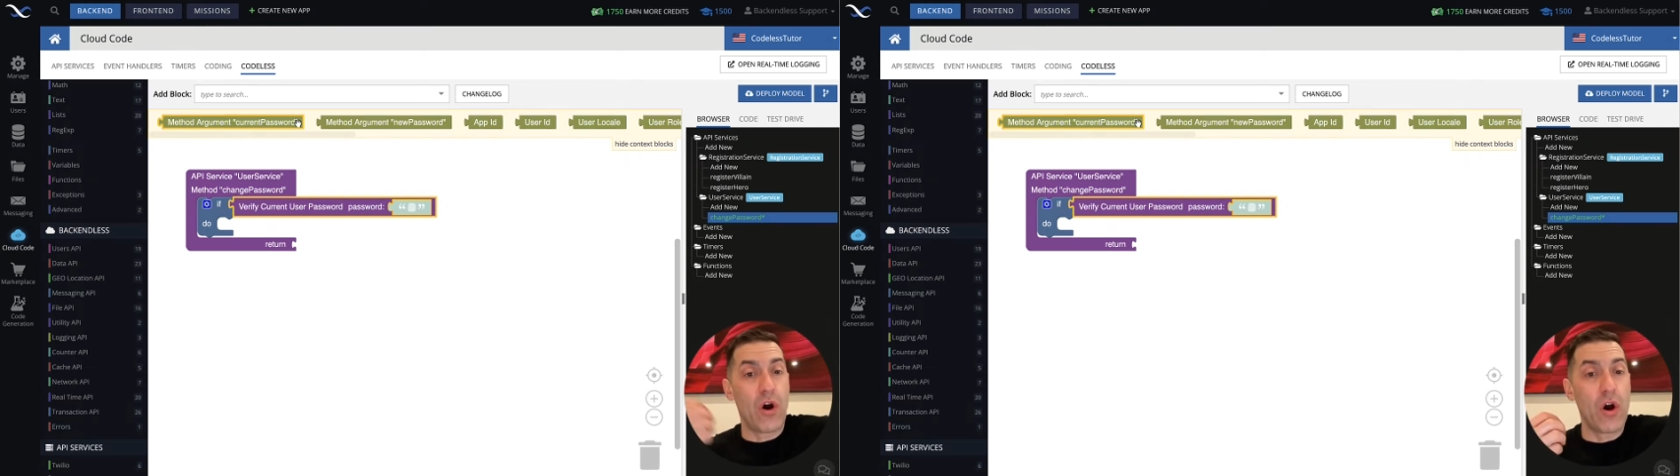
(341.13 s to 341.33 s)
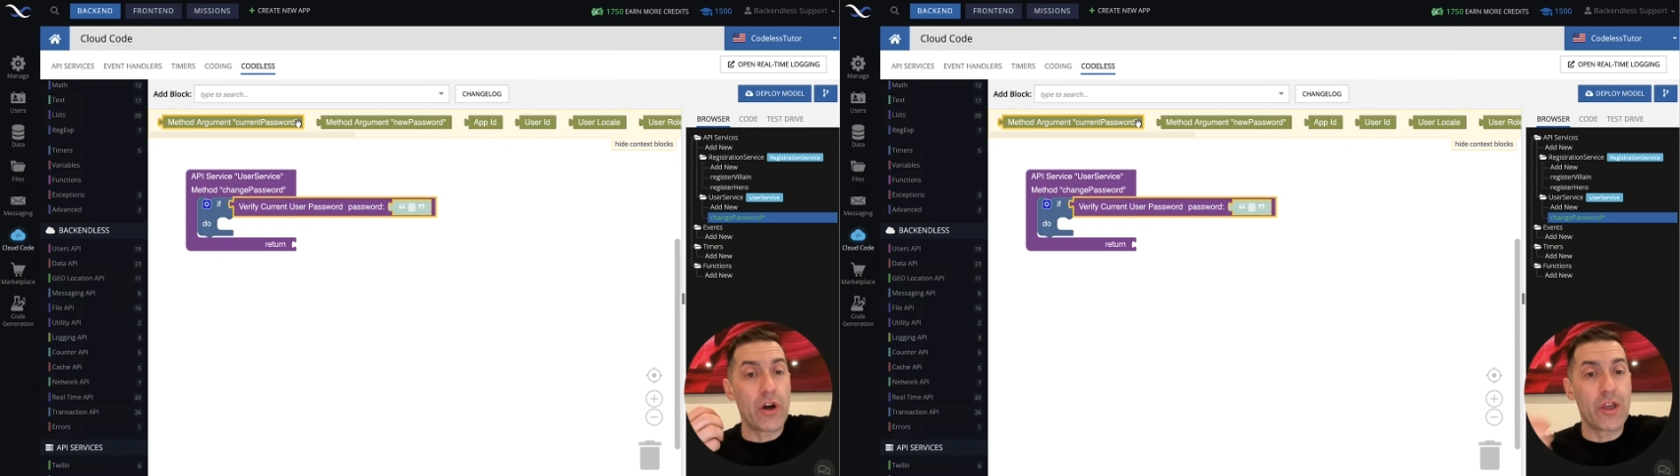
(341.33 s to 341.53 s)

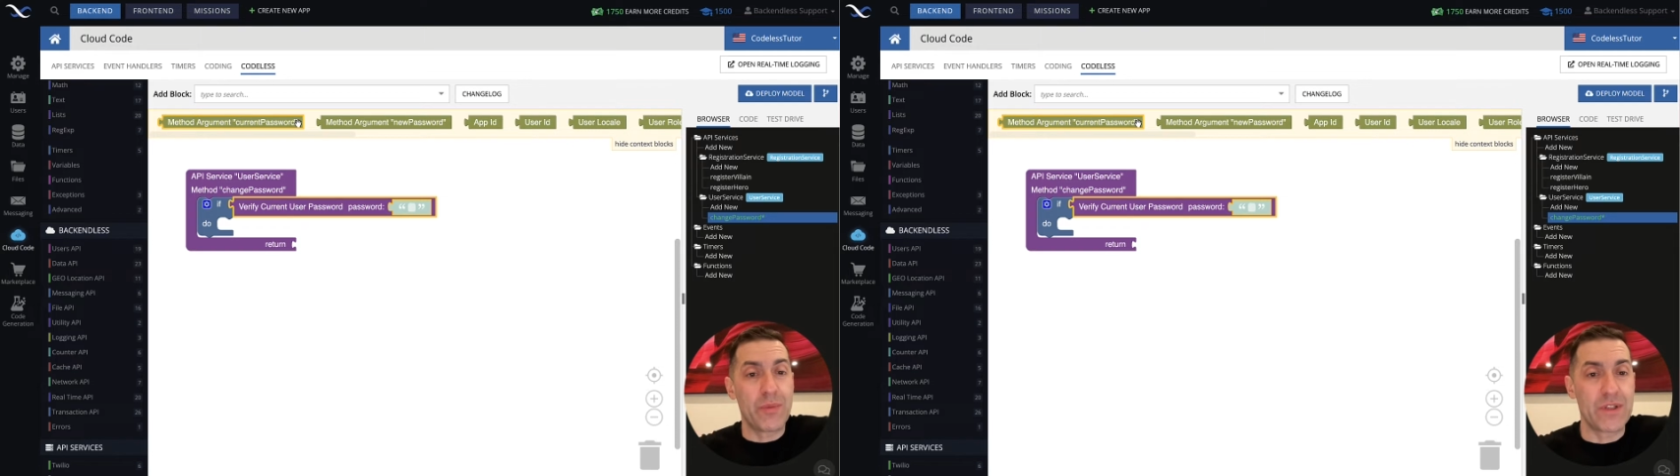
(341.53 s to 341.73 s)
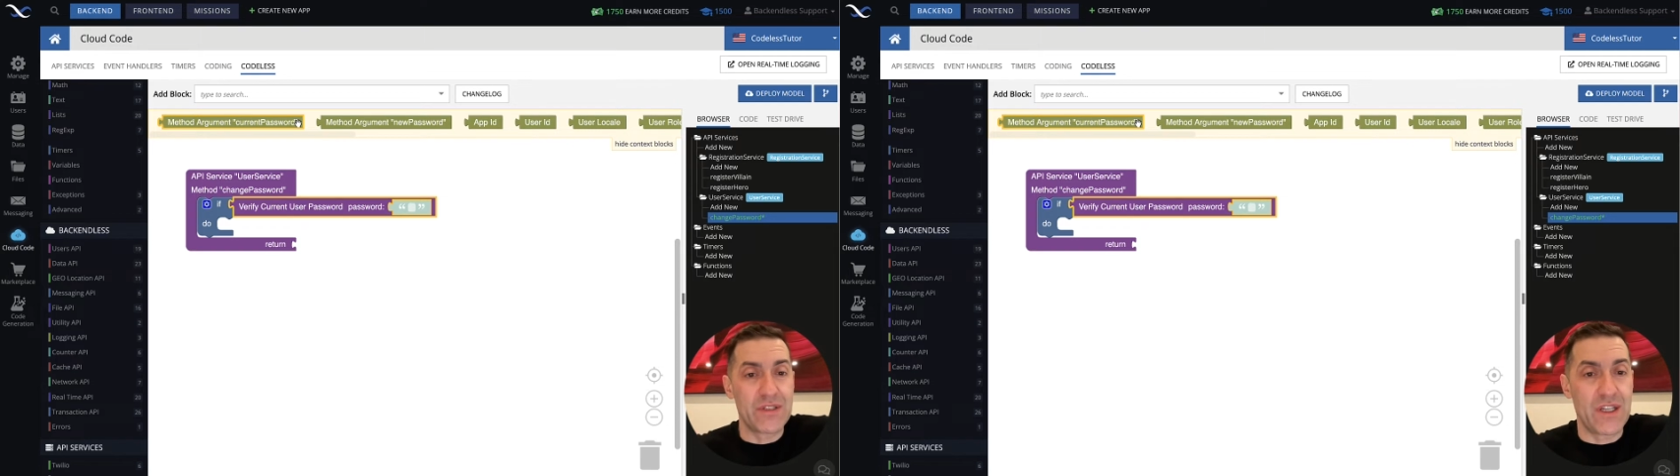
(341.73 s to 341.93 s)

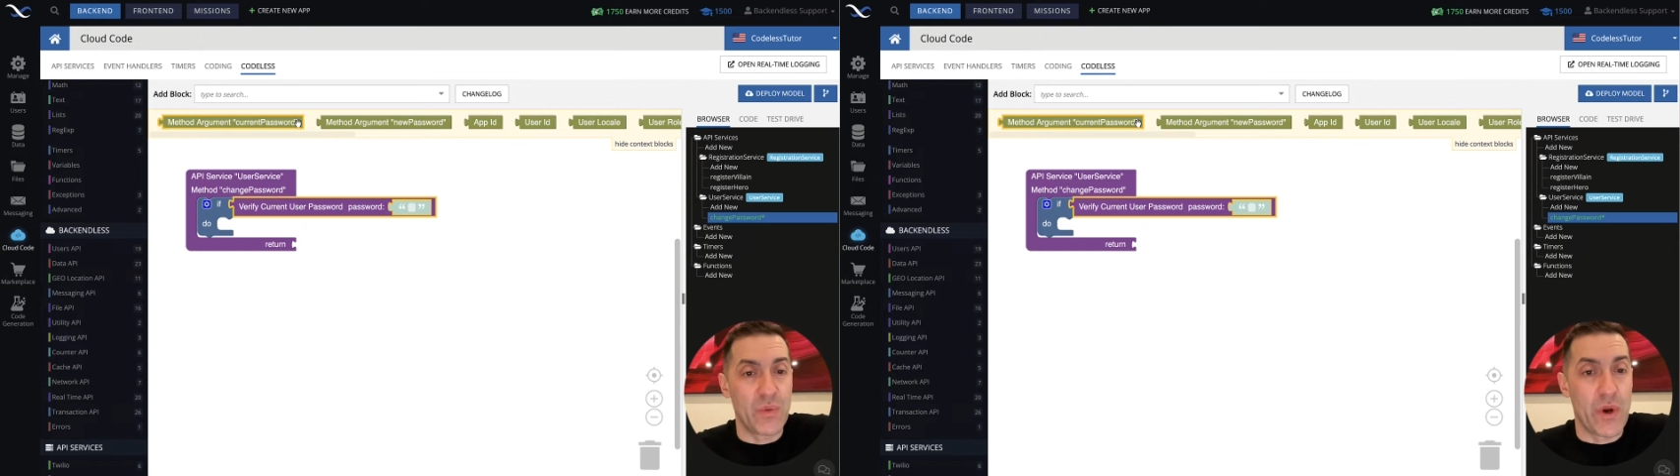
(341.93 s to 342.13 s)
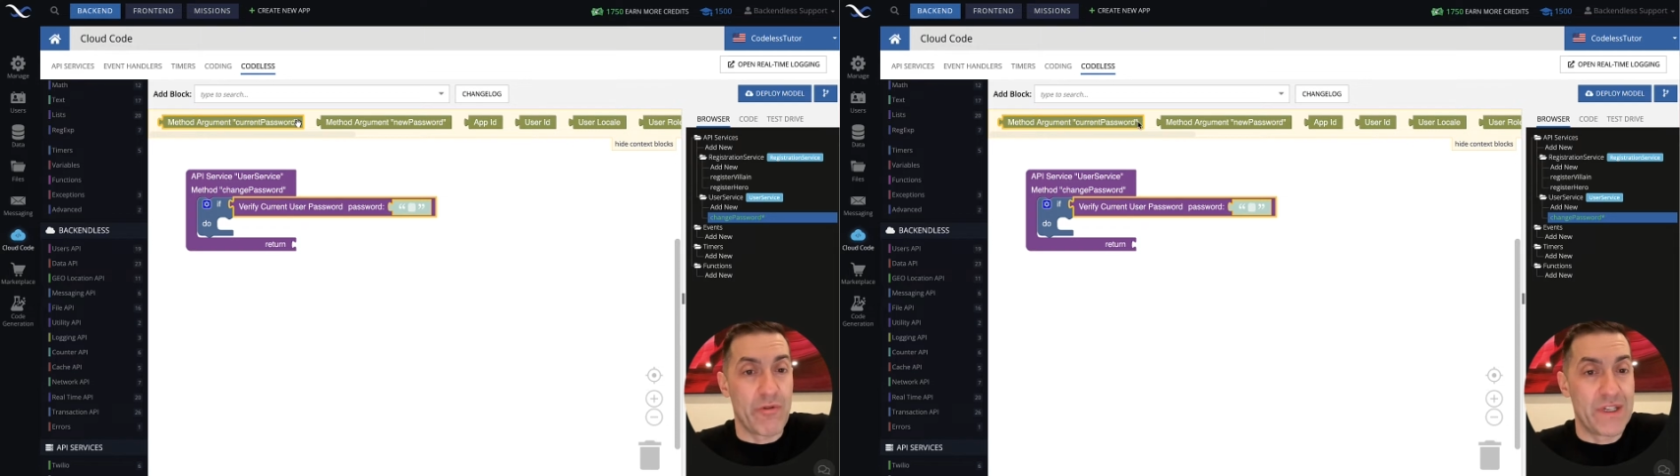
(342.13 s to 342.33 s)
arguments that
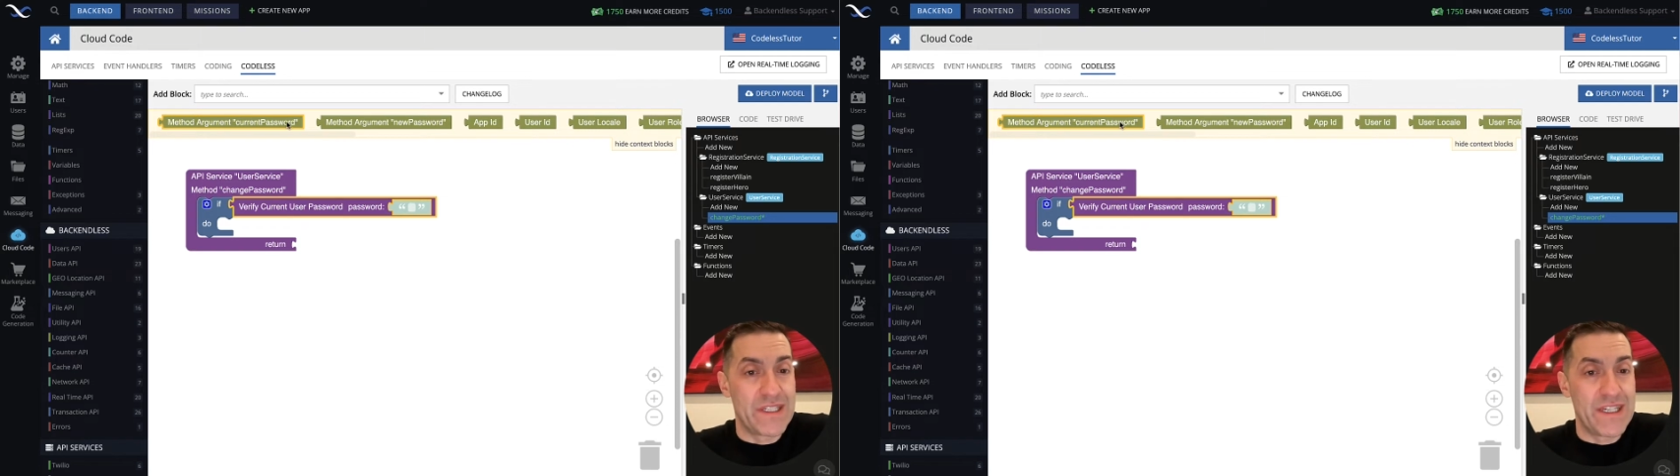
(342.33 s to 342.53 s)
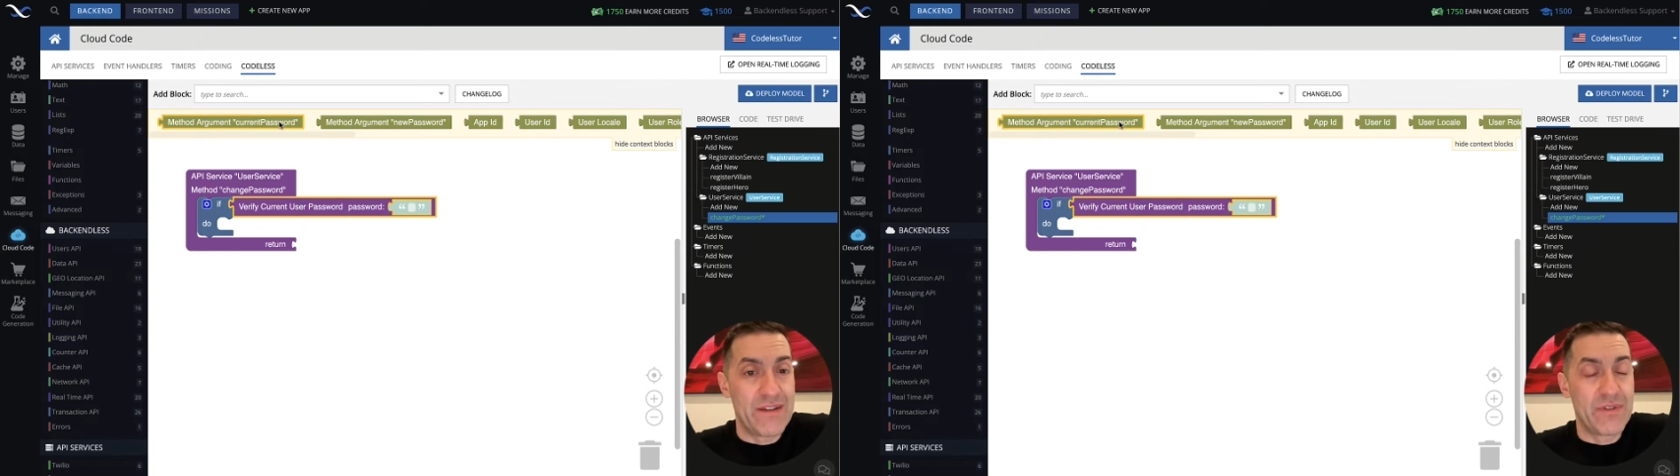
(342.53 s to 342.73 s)
we
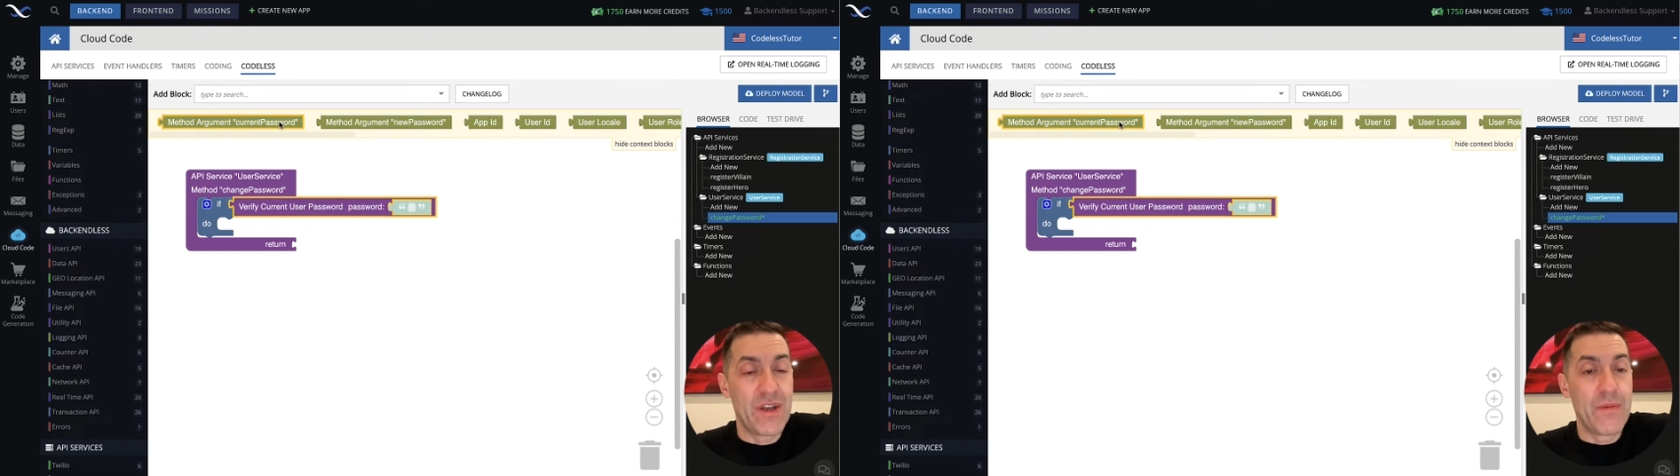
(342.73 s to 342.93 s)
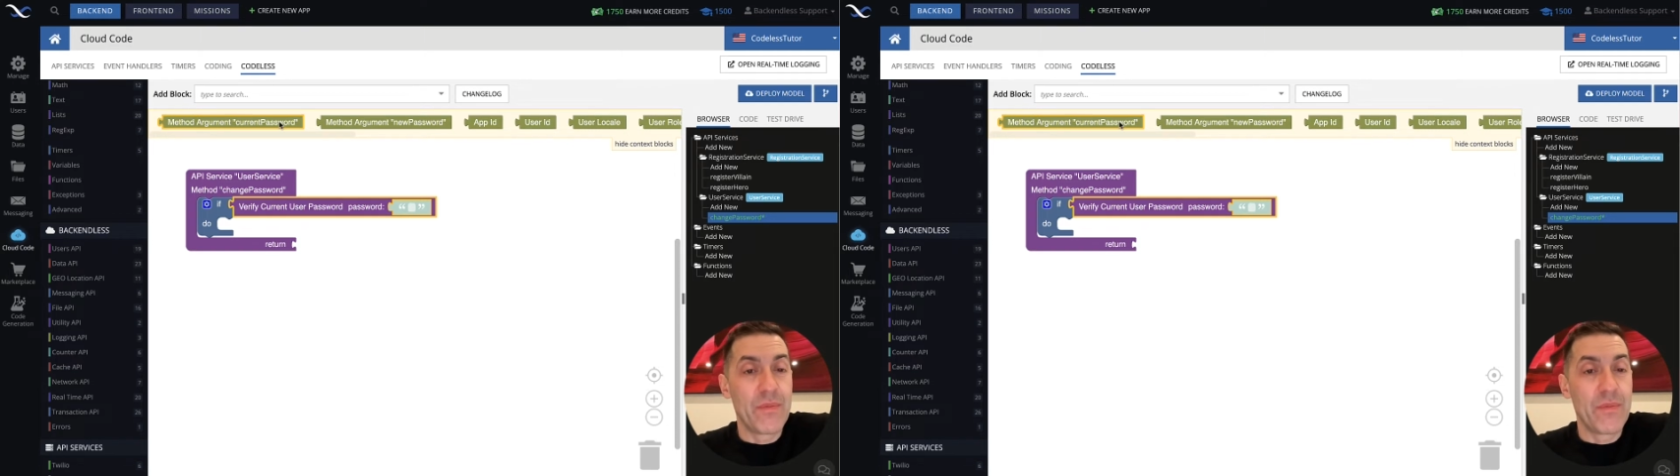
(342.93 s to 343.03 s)
received